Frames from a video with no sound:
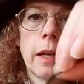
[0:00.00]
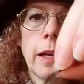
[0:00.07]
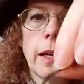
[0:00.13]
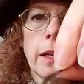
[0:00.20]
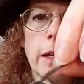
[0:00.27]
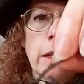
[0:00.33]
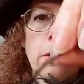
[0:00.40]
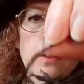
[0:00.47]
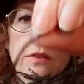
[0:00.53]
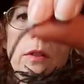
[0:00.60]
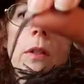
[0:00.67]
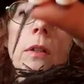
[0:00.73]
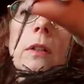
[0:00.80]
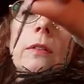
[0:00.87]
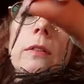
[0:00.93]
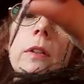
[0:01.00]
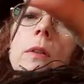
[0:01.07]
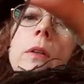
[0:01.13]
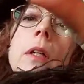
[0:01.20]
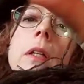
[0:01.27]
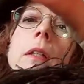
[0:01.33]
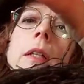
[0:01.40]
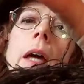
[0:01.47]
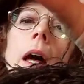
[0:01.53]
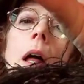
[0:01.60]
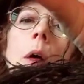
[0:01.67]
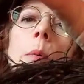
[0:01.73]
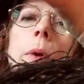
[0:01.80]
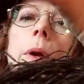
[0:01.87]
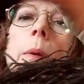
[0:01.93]
And I don't know if you can
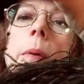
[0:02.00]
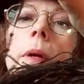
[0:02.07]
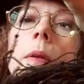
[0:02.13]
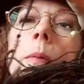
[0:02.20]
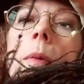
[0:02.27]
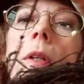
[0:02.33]
tell, put it over against my